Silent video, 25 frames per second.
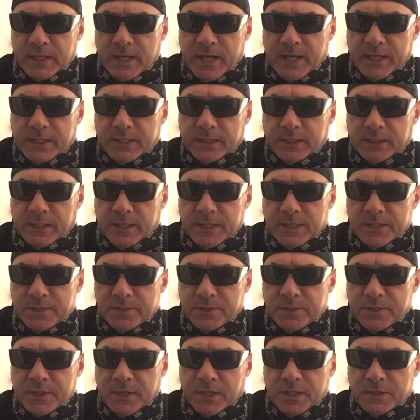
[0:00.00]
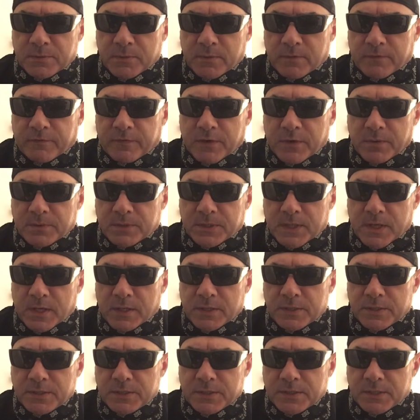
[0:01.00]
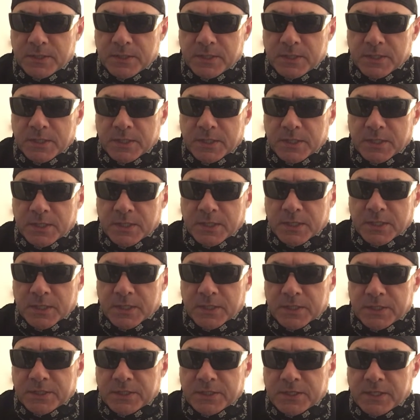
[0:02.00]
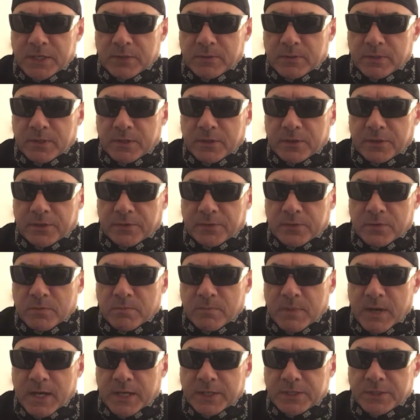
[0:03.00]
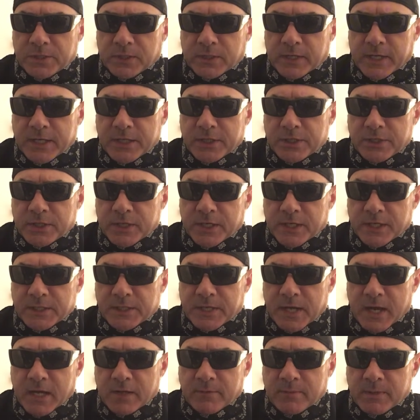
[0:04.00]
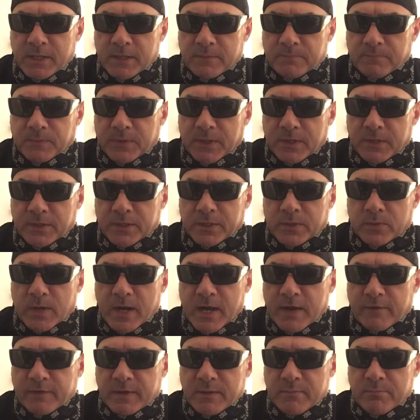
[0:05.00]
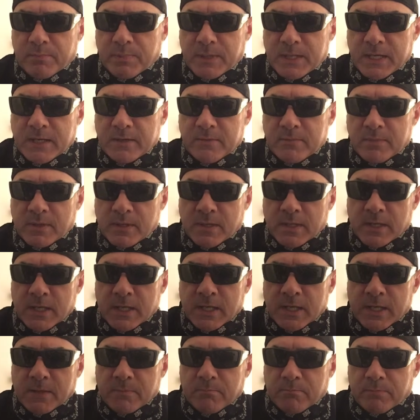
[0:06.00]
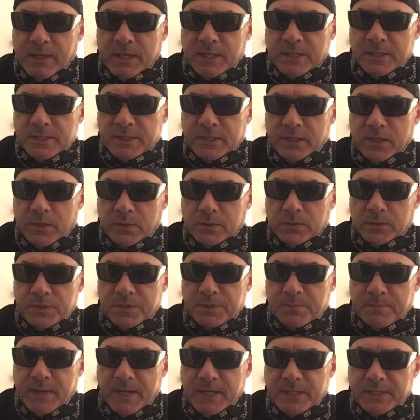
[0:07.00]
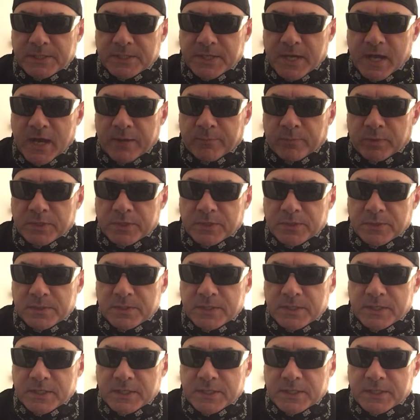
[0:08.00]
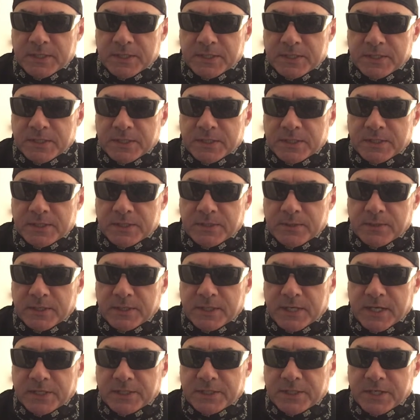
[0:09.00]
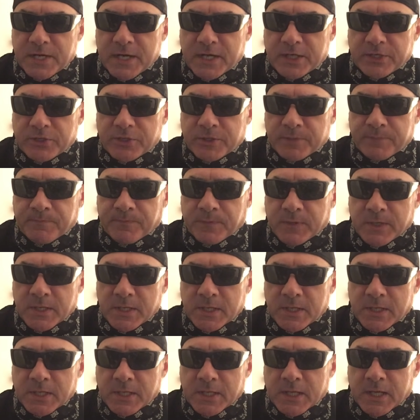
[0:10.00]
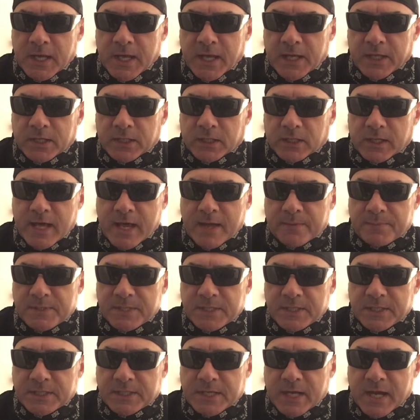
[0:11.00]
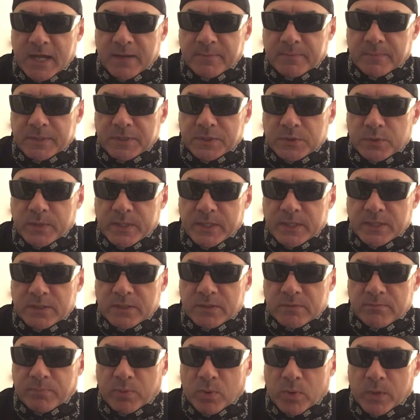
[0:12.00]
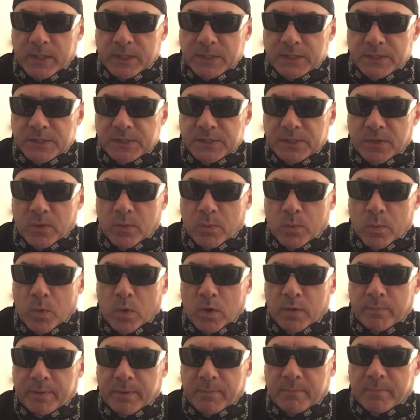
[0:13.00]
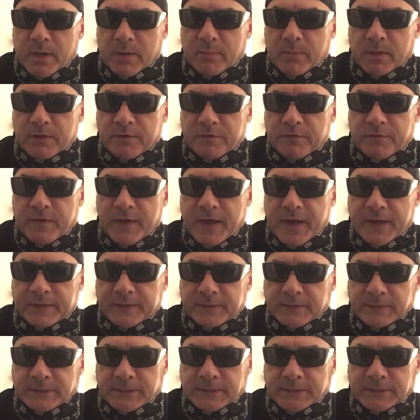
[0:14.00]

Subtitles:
like a laser does with photons, steer it through modulation and timing. The gravity beam bends local space-time, reducing the distance to the destination and collapsing time between 2 points, a warp bubble effect.